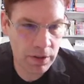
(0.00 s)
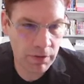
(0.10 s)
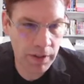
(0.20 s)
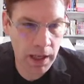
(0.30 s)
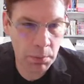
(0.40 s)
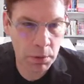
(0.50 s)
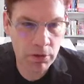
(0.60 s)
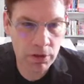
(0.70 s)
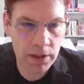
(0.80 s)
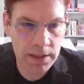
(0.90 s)
the
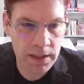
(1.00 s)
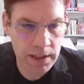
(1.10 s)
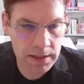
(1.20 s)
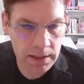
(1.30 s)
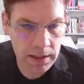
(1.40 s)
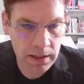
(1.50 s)
vocabulary on this list,